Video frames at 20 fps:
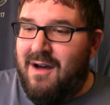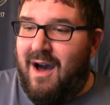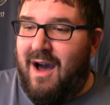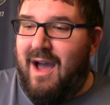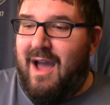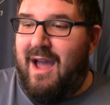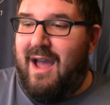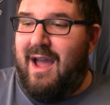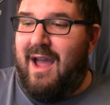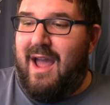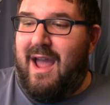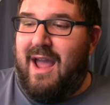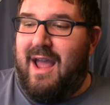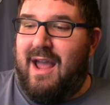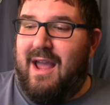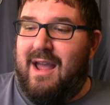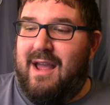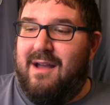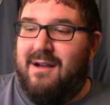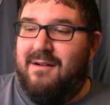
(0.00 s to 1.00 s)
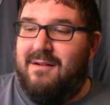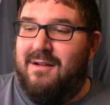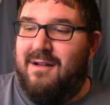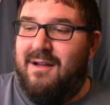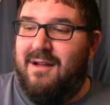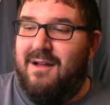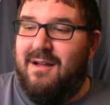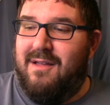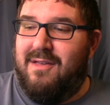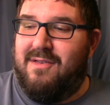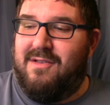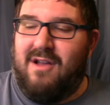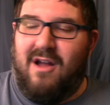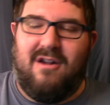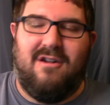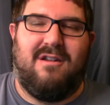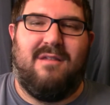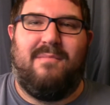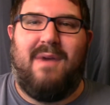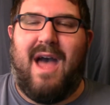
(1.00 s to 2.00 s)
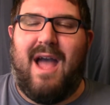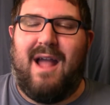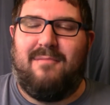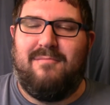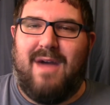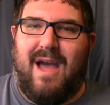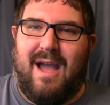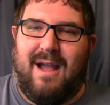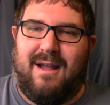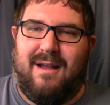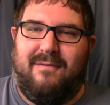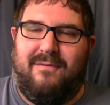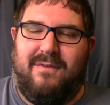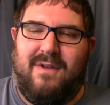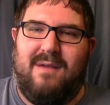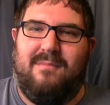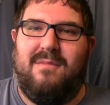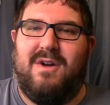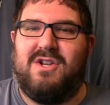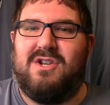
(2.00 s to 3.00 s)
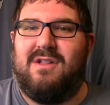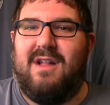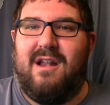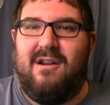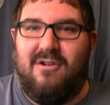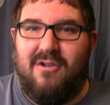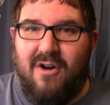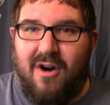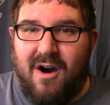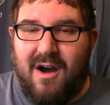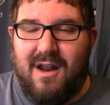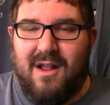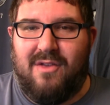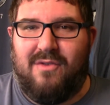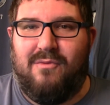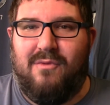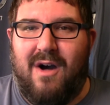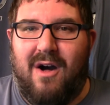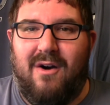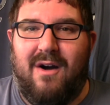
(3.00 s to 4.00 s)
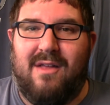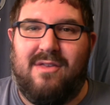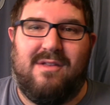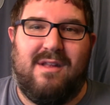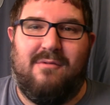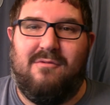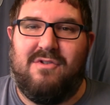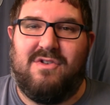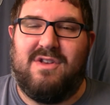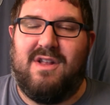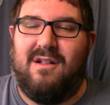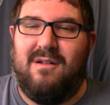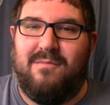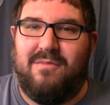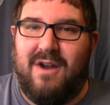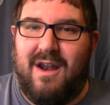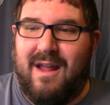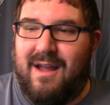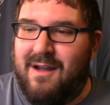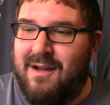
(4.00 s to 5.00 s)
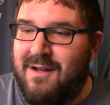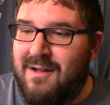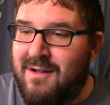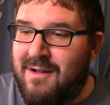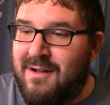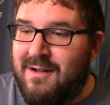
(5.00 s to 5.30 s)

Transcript: a Stunner to Pat McAfee much later on as well as they were celebrating.